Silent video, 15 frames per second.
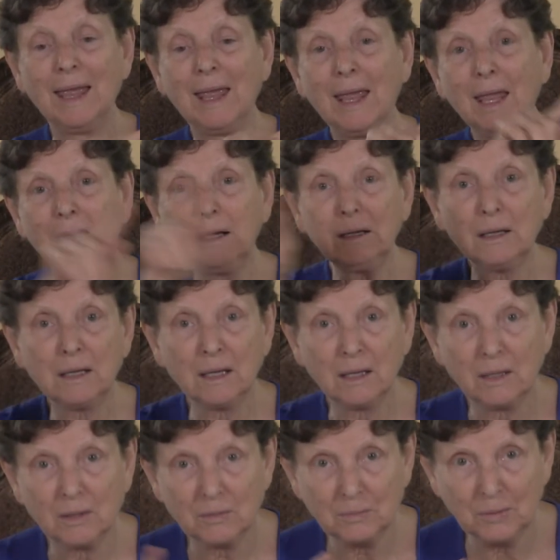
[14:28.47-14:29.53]
Any
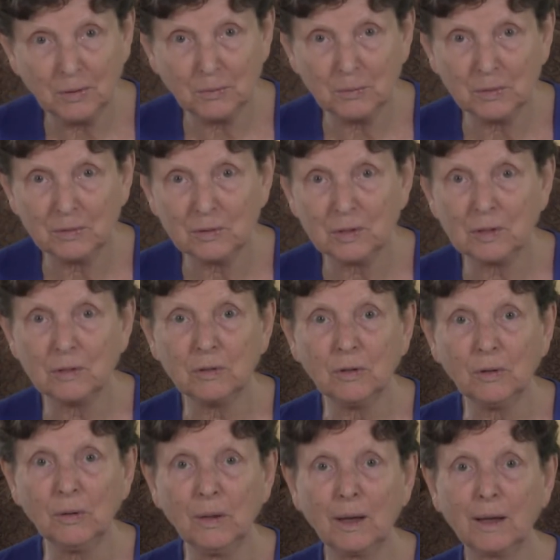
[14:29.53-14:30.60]
moment in
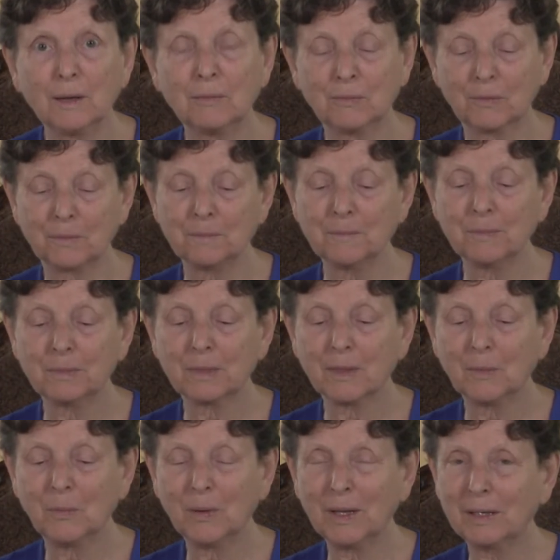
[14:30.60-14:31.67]
your life
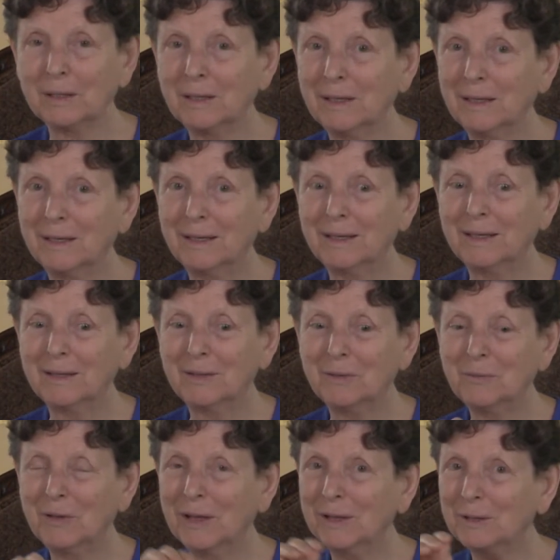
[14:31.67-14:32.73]
when the
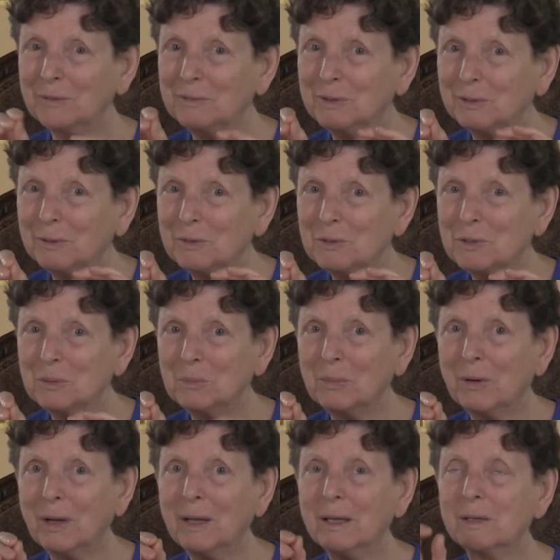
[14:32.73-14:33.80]
veil of delusion
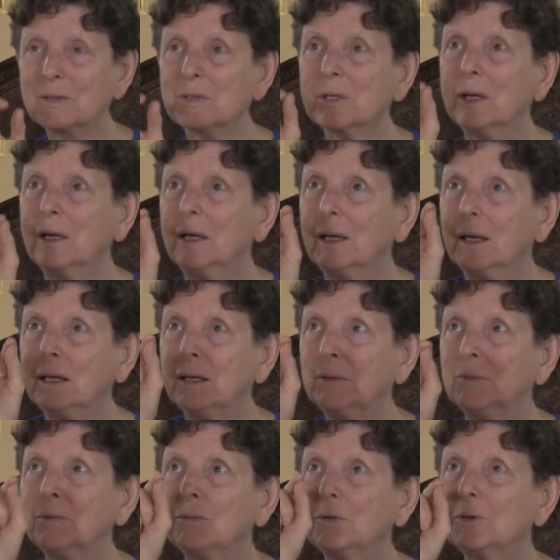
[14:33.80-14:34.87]
breaks, and
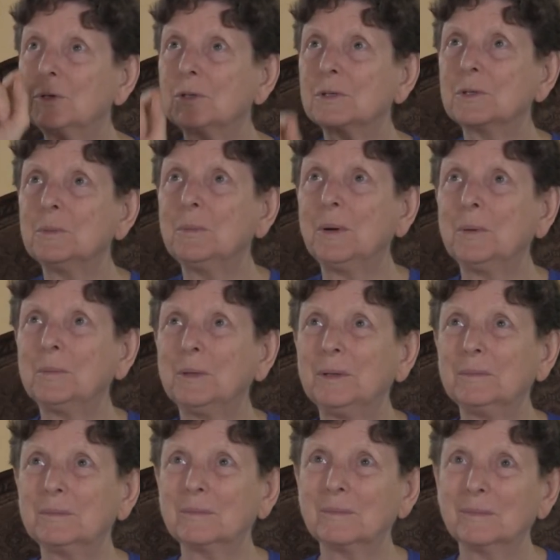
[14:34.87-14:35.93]
even for just a moment,
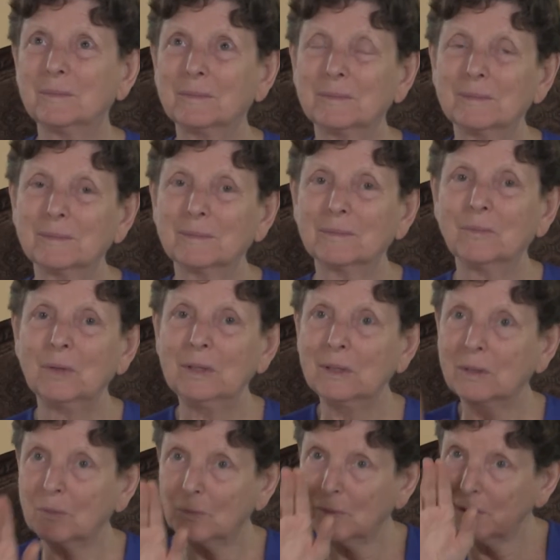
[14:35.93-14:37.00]
we
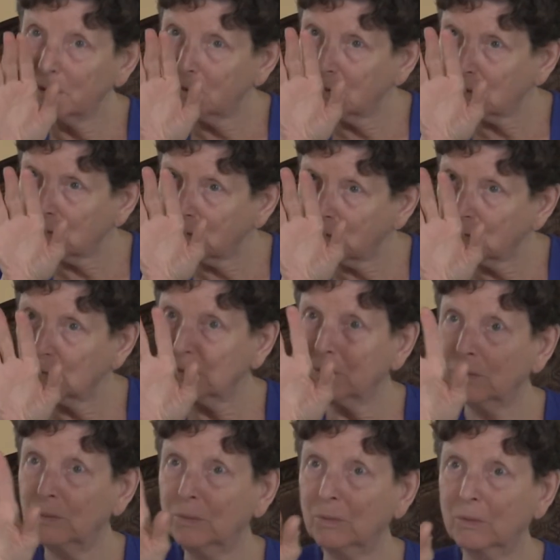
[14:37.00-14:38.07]
look
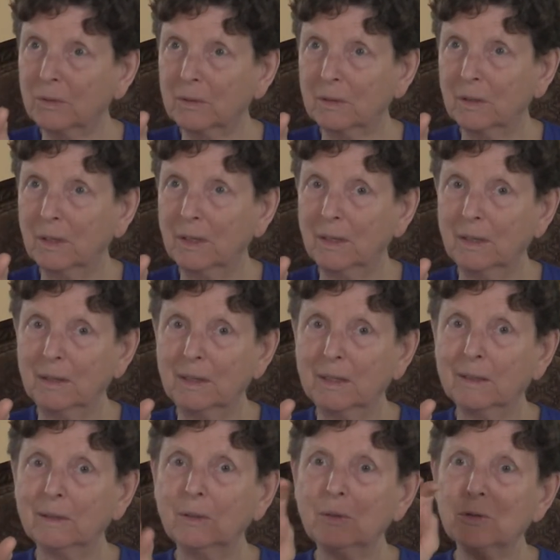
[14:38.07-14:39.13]
through the
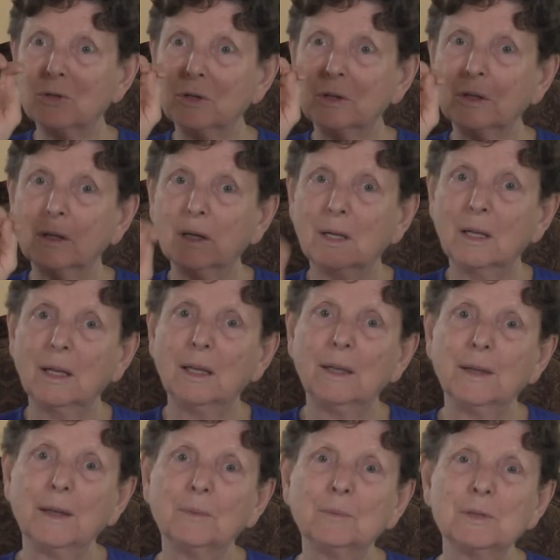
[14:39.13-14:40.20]
illusion
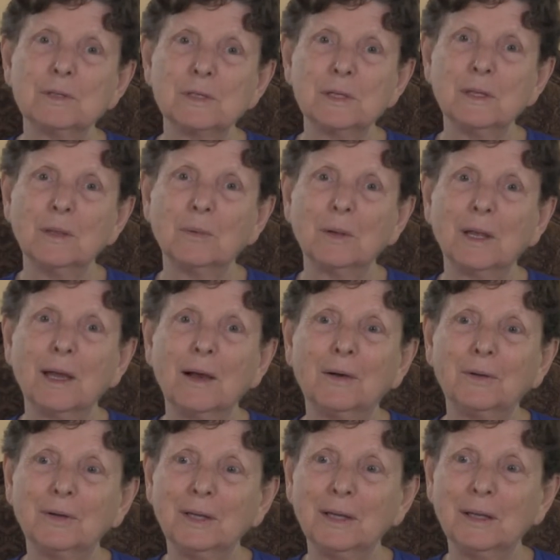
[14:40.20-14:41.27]
and we see the
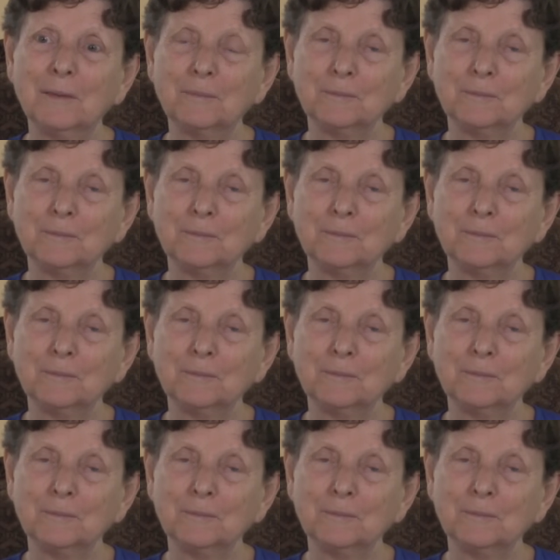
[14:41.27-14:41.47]
reality,